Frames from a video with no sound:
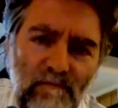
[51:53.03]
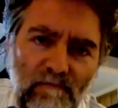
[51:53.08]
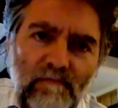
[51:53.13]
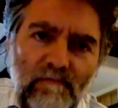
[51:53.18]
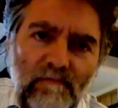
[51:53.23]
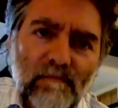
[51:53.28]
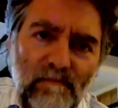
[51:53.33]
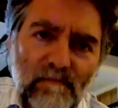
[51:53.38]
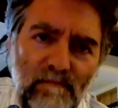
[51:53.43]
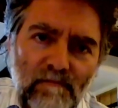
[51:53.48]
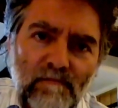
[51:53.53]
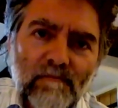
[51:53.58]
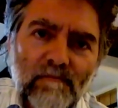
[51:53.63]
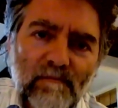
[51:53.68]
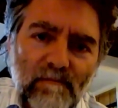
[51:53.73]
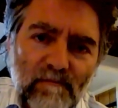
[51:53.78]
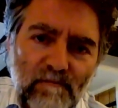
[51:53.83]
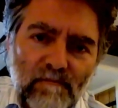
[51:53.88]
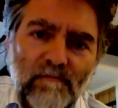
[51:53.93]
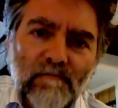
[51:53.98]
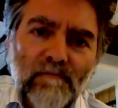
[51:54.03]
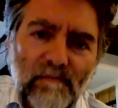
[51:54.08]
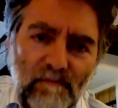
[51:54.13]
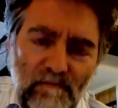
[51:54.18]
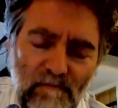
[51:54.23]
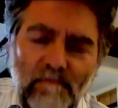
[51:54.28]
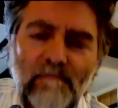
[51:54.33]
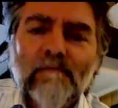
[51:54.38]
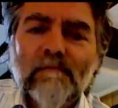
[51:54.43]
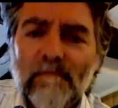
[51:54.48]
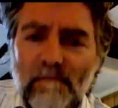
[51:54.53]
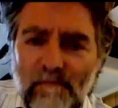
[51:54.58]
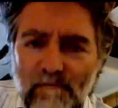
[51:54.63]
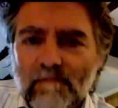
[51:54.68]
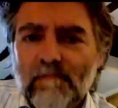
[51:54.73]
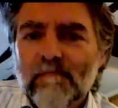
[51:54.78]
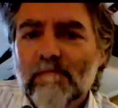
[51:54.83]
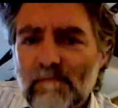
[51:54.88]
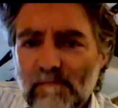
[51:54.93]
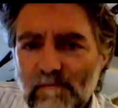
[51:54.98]
at that moment in
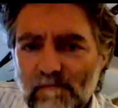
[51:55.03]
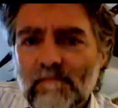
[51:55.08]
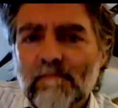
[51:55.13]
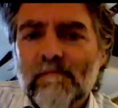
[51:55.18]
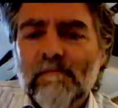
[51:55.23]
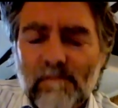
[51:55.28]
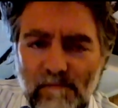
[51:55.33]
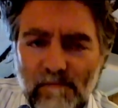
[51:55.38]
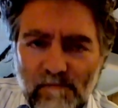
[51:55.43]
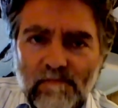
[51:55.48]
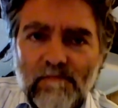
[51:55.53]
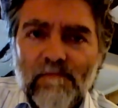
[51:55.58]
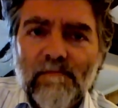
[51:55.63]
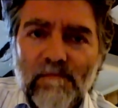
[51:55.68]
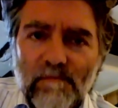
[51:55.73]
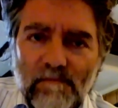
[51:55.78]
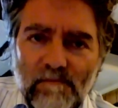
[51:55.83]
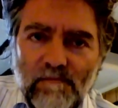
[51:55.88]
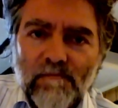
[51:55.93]
time. And that's every